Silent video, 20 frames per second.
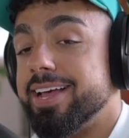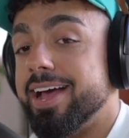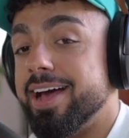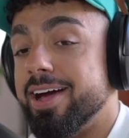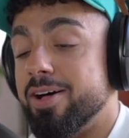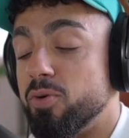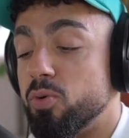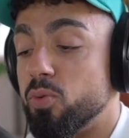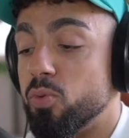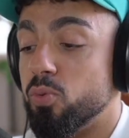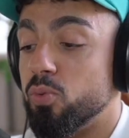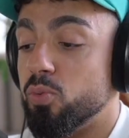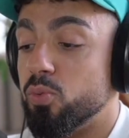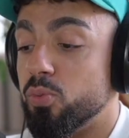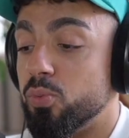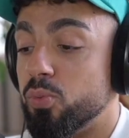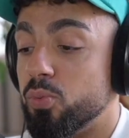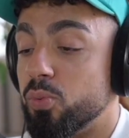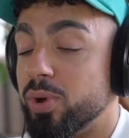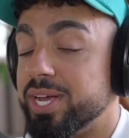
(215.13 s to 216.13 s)
I'll
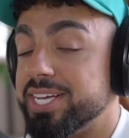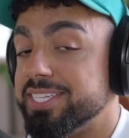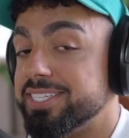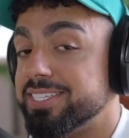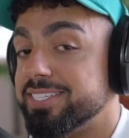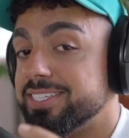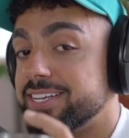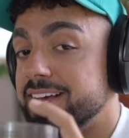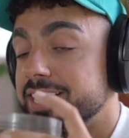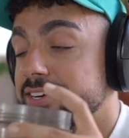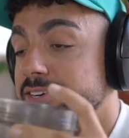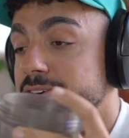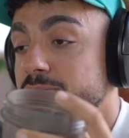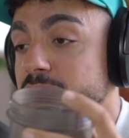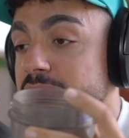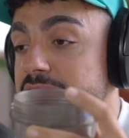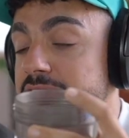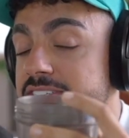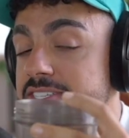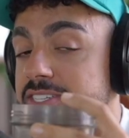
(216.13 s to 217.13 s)
wait. I don't know
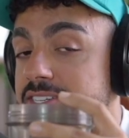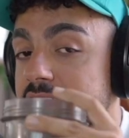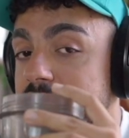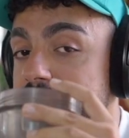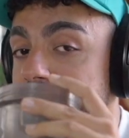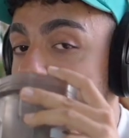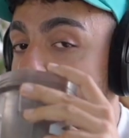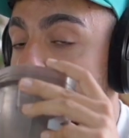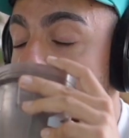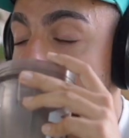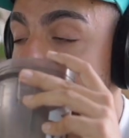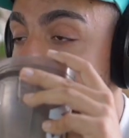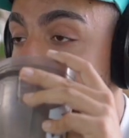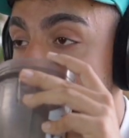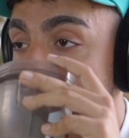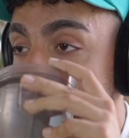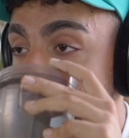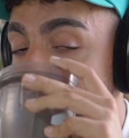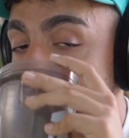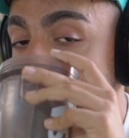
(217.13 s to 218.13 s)
why you still haven't paused the
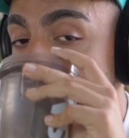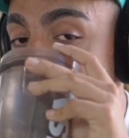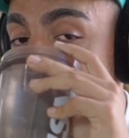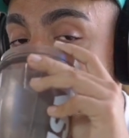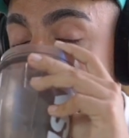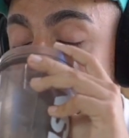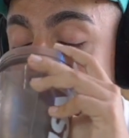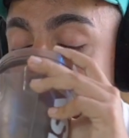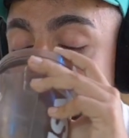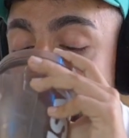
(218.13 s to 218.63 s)
video yet. What are you doing?